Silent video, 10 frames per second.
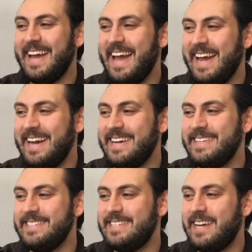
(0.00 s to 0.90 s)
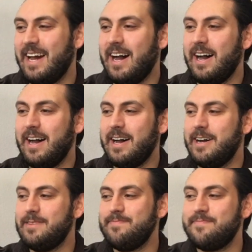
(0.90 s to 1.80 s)
And
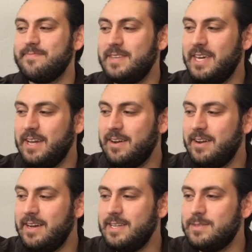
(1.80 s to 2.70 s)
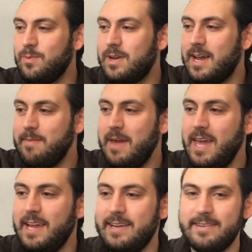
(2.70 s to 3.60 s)
here is what I
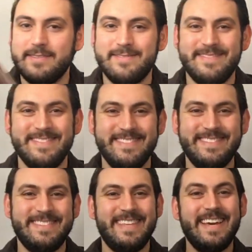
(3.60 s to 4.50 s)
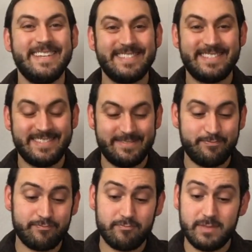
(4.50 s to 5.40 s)
made. This
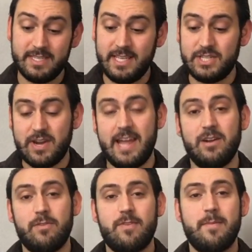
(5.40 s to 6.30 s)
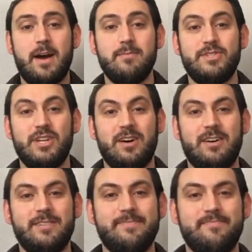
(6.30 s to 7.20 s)
is the Triangle for Mom shawl.